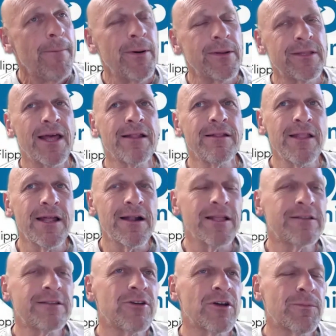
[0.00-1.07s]
but they
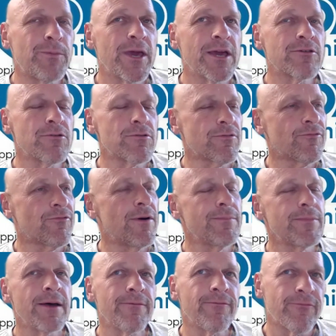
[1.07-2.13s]
literally took pictures
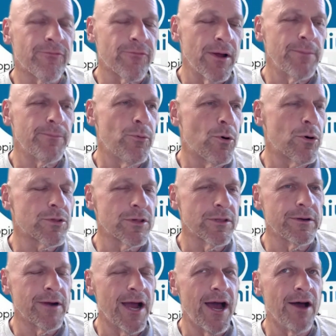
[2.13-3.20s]
from the front porch of
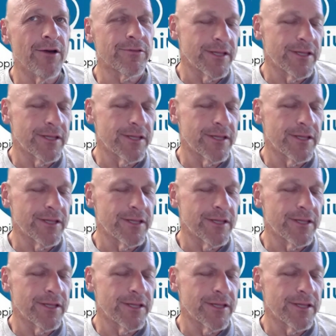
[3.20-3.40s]
their house.